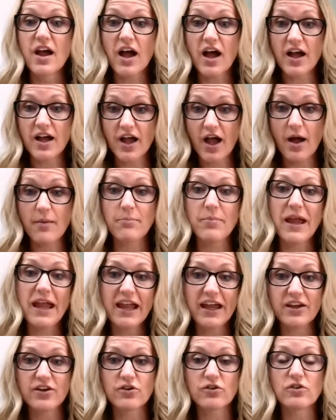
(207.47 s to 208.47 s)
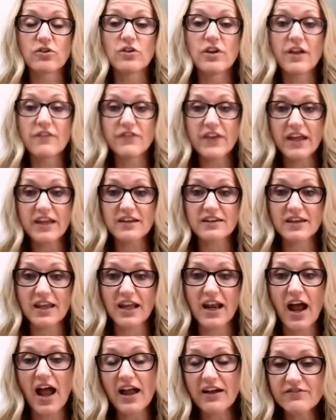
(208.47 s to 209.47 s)
a panel
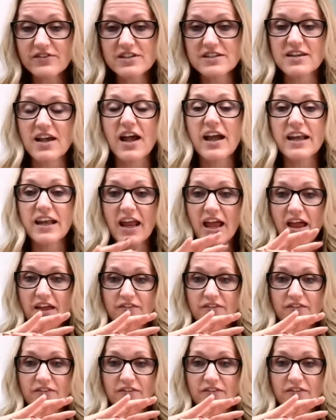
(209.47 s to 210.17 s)
that I've designed